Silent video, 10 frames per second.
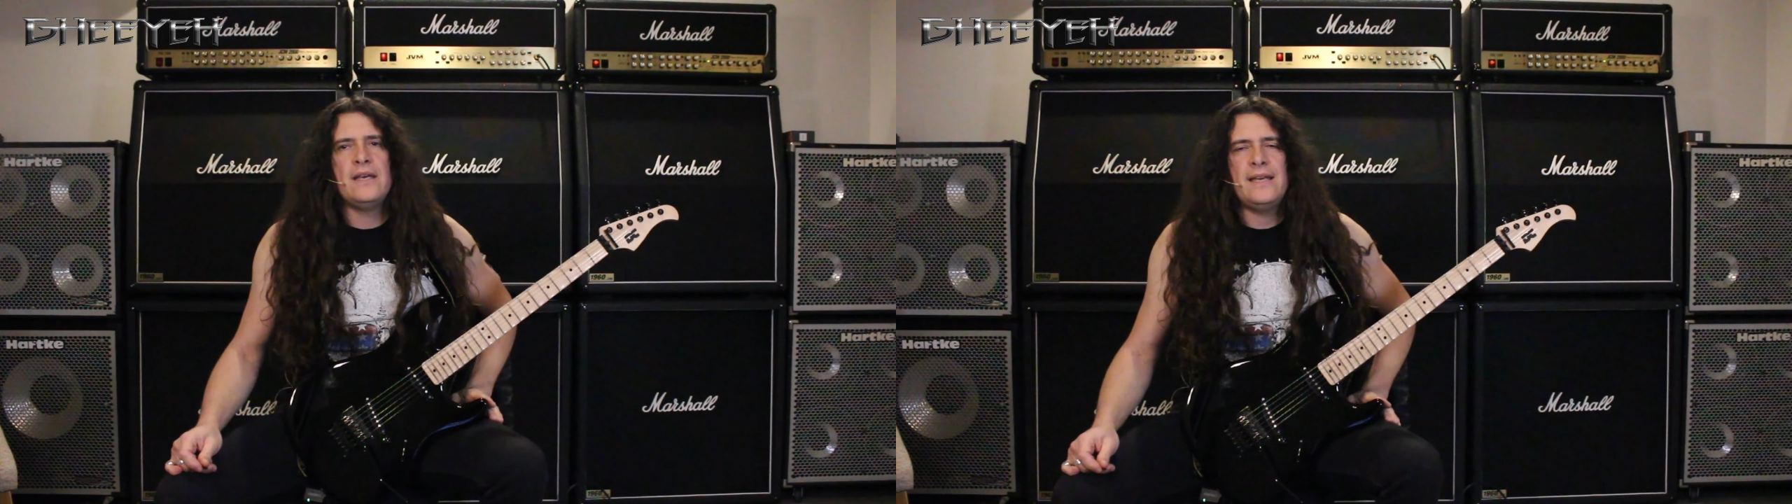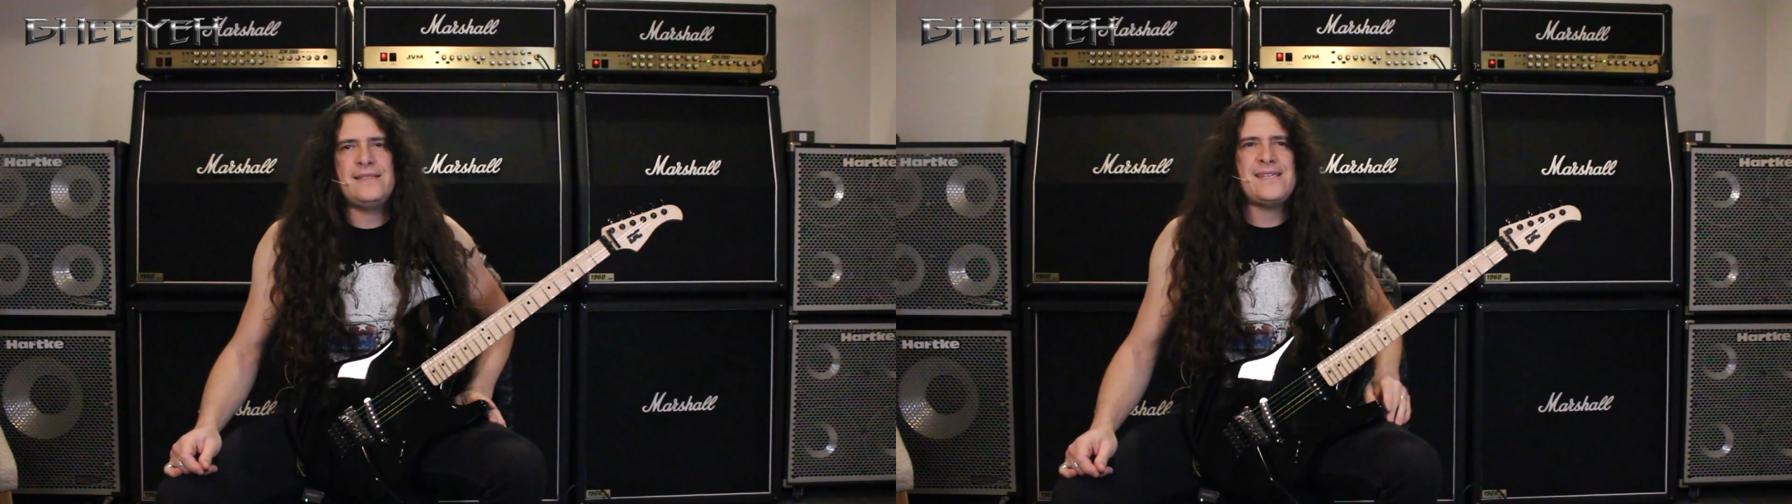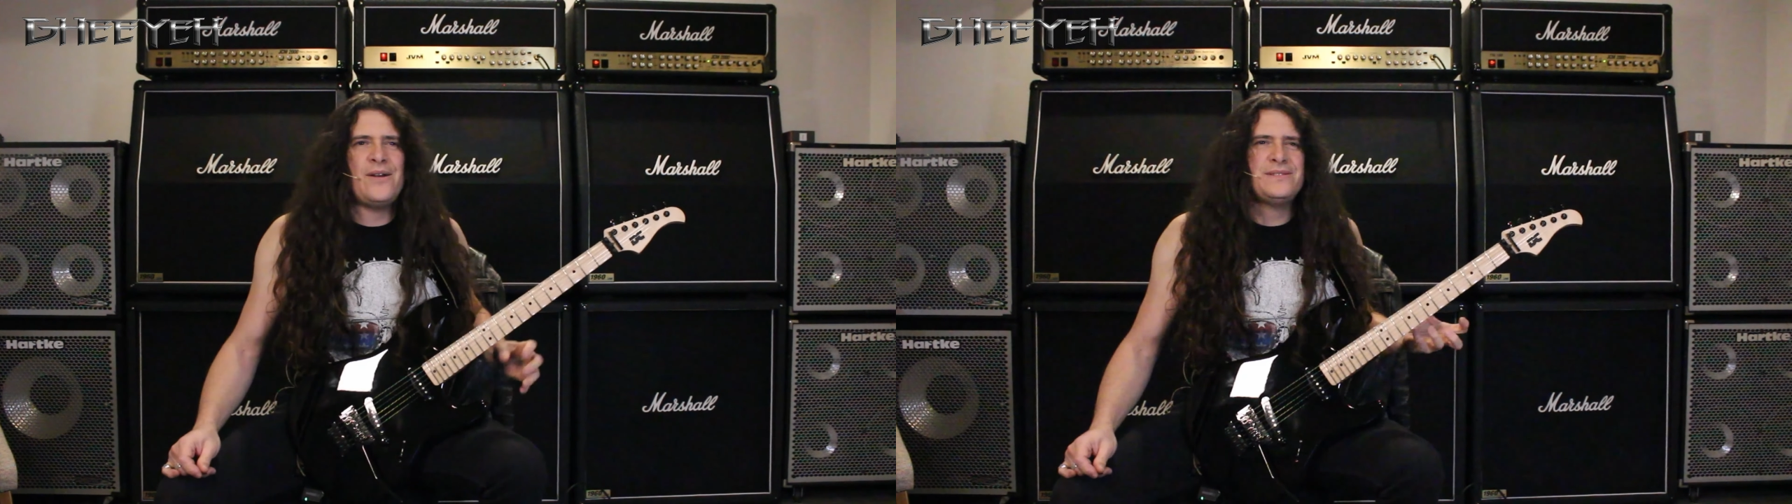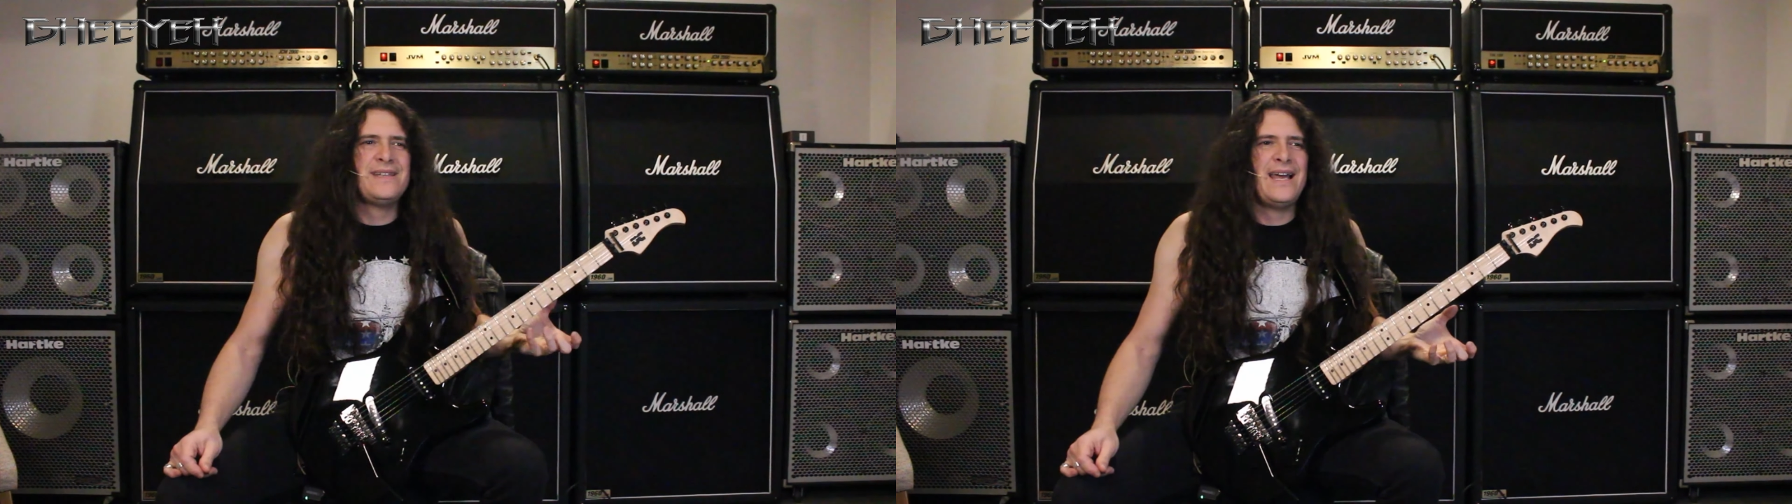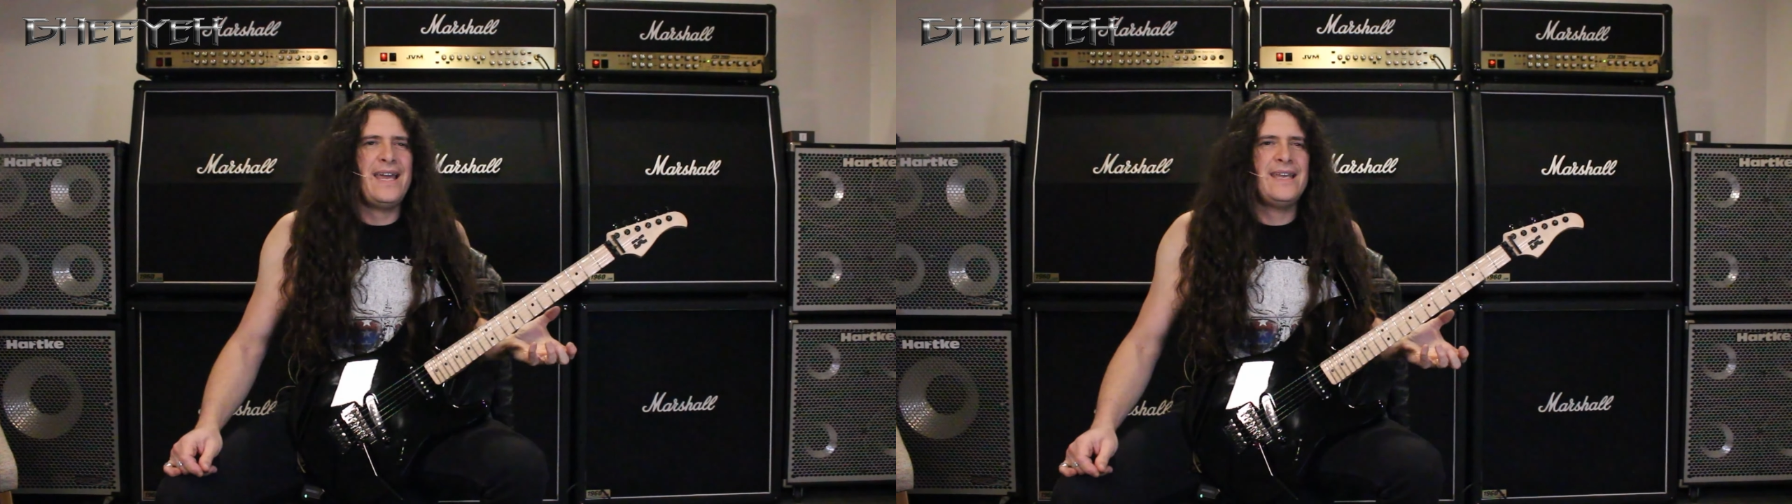It sounds
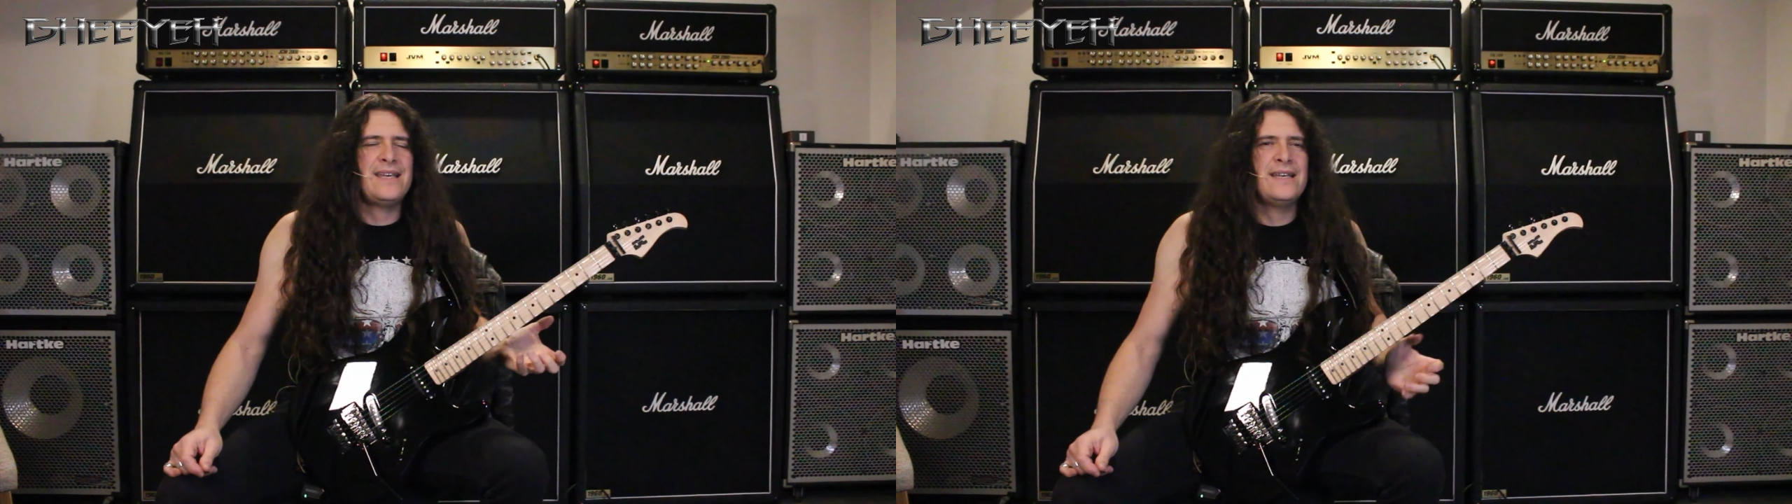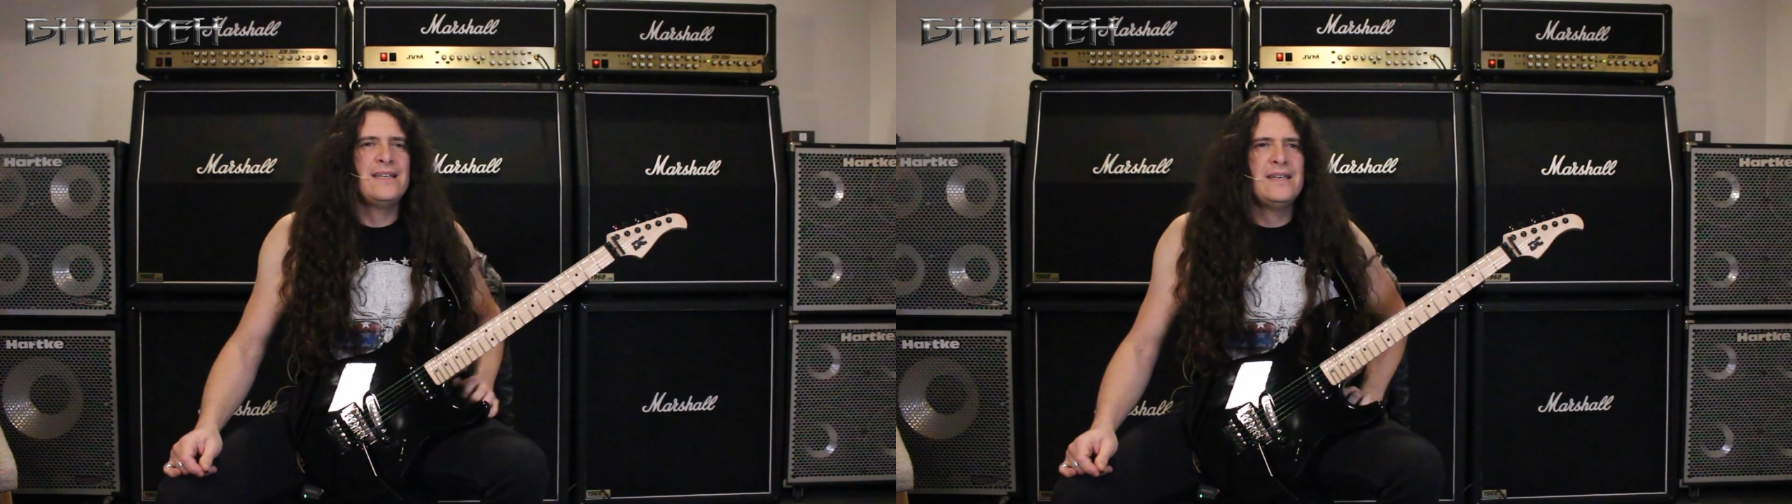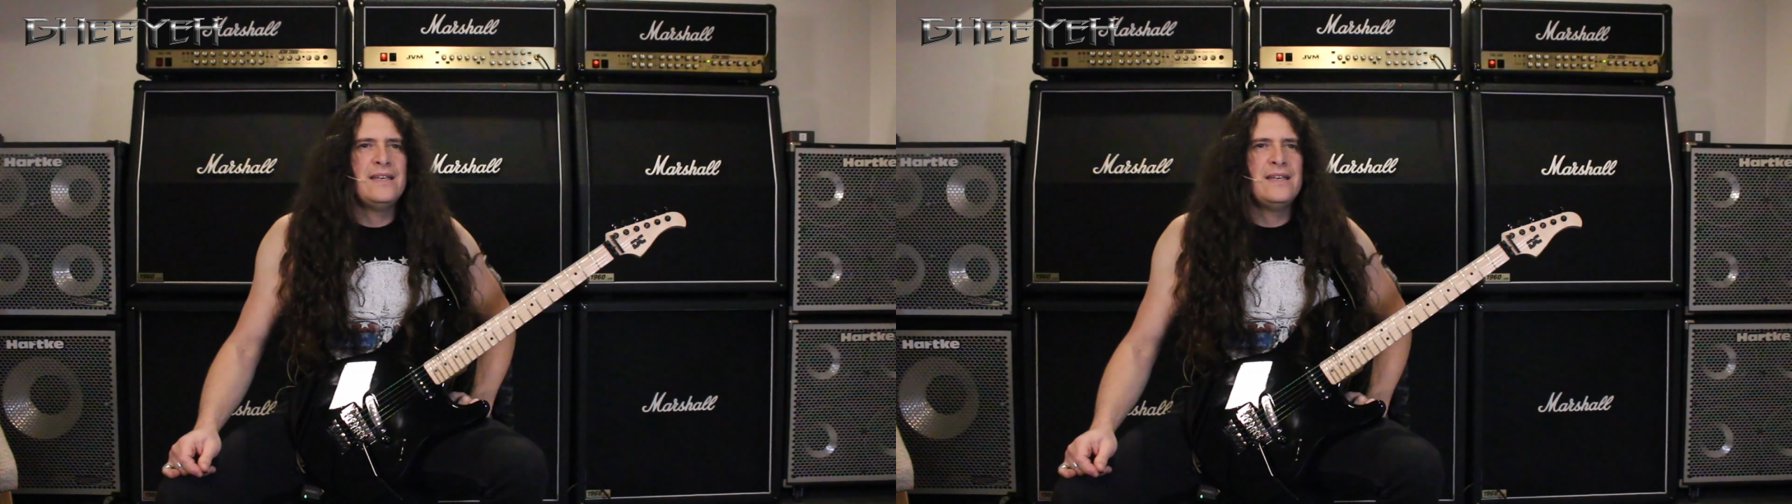like